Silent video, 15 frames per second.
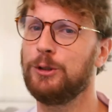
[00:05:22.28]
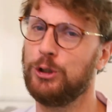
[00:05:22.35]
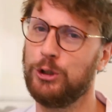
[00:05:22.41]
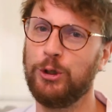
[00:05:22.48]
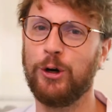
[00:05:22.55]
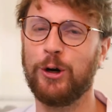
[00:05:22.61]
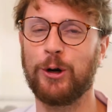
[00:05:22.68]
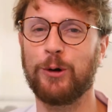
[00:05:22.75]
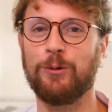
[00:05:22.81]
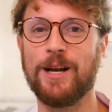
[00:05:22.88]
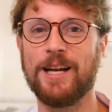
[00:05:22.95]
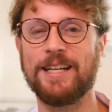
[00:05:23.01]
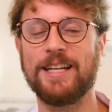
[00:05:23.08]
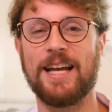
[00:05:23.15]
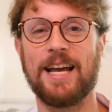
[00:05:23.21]
Sure,
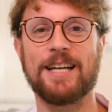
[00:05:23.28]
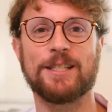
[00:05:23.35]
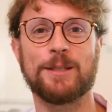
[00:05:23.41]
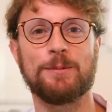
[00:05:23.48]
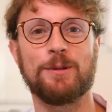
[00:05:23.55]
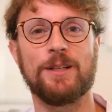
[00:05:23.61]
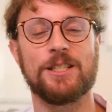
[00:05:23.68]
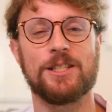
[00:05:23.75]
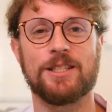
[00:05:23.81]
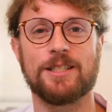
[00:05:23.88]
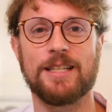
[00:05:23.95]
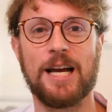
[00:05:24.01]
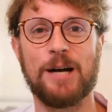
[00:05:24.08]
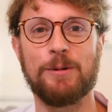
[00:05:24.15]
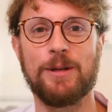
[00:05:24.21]
Randy has some glitches
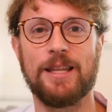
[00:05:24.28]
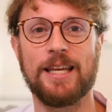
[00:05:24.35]
now and